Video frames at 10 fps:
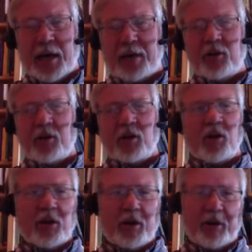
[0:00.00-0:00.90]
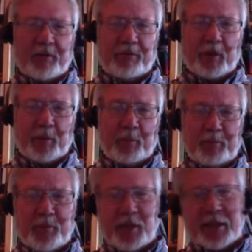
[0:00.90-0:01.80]
I couldn't learn from
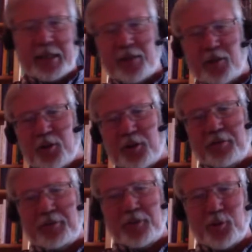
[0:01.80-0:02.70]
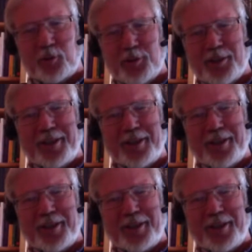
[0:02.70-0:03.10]
talking to those individuals